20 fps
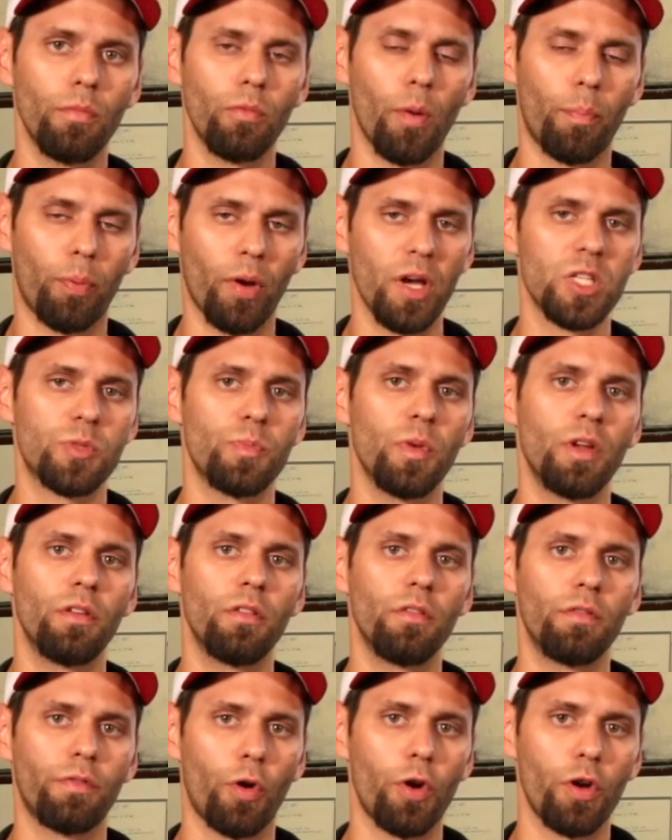replacement
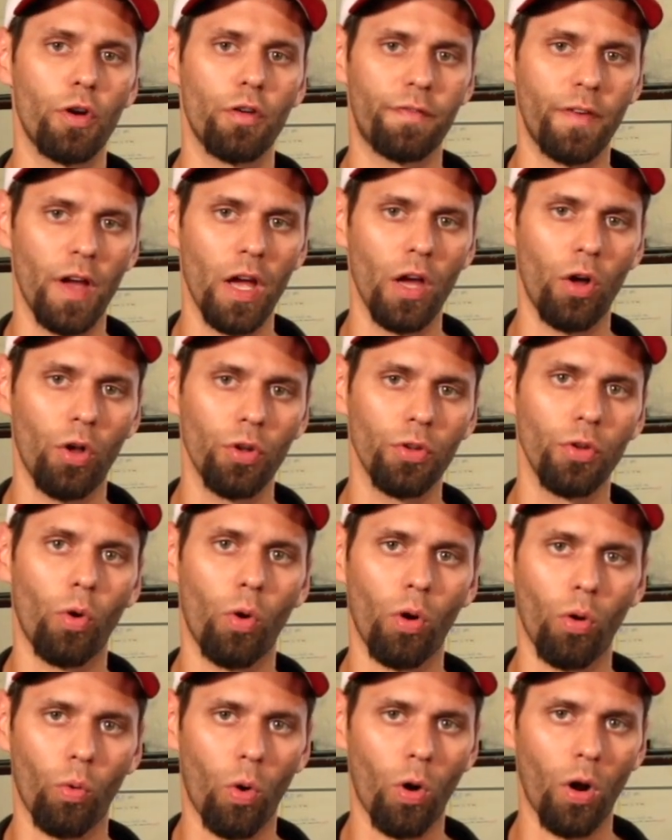for your failed
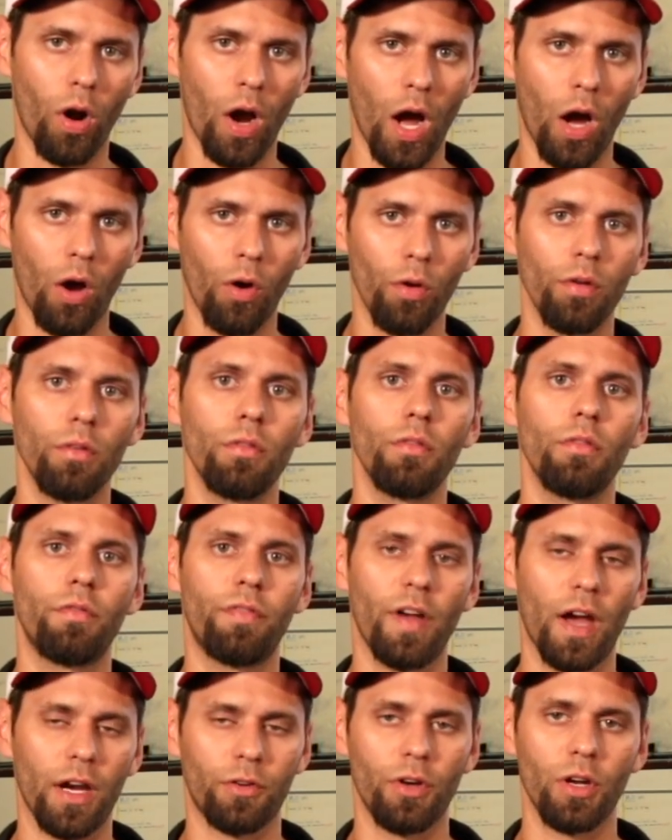or wore out
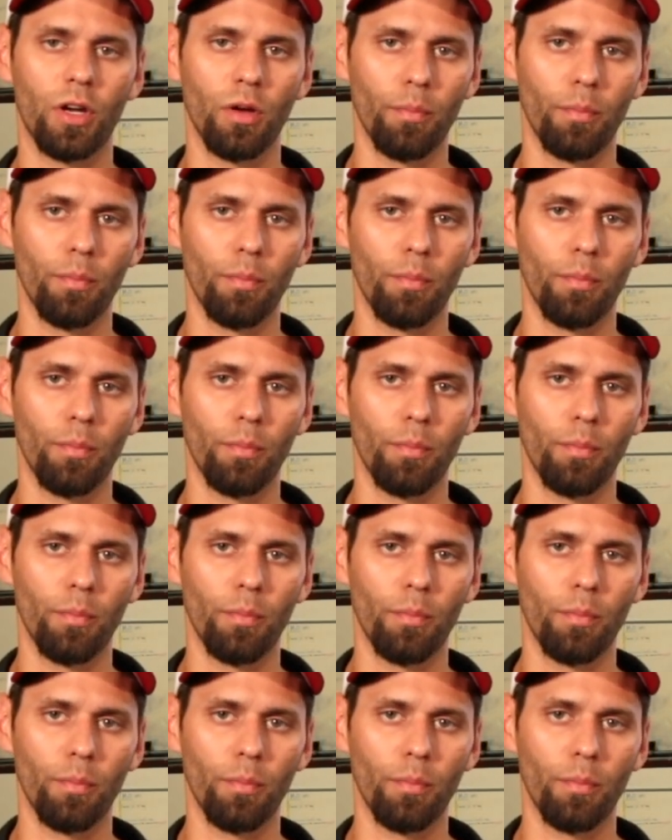factory